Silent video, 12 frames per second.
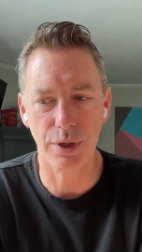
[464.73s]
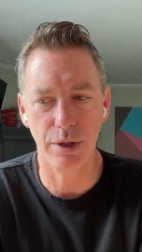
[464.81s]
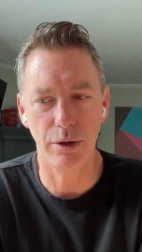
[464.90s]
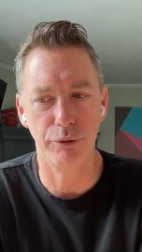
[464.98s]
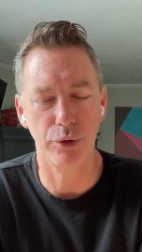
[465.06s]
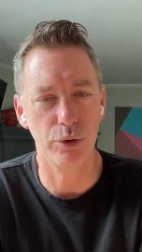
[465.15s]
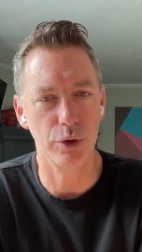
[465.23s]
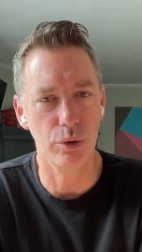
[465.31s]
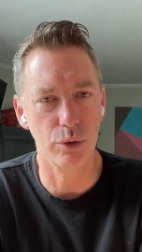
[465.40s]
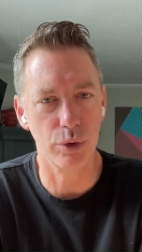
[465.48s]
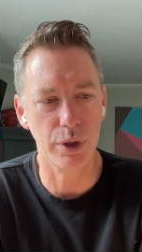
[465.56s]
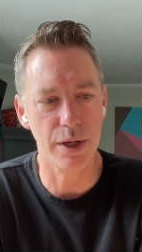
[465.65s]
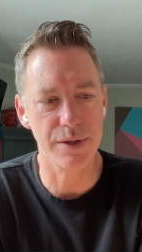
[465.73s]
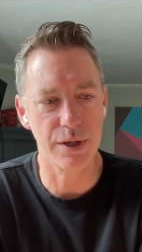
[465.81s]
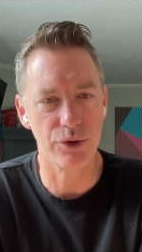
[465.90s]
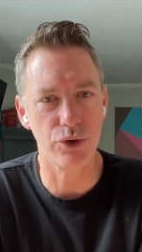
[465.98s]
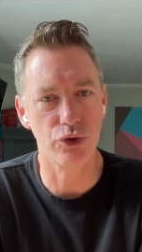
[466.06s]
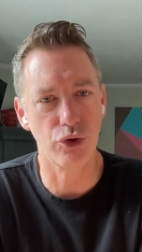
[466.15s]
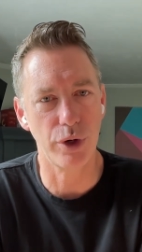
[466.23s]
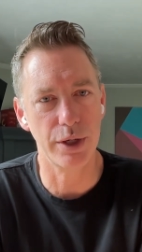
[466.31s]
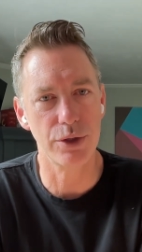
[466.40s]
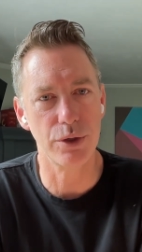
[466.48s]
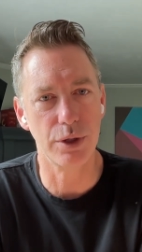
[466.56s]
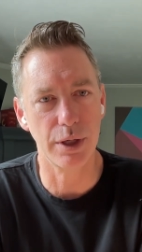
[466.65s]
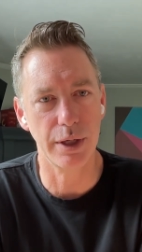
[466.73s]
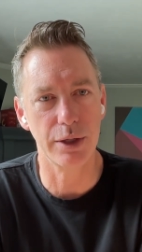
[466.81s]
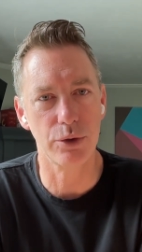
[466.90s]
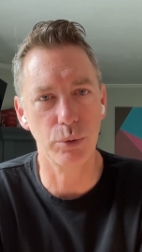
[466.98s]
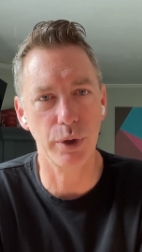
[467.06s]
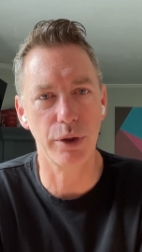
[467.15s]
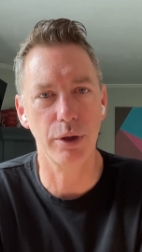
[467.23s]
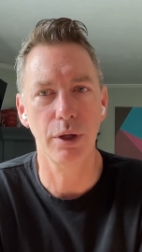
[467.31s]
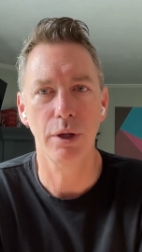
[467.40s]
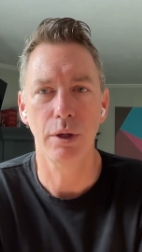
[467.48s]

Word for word: there if you're an organization trying to connect with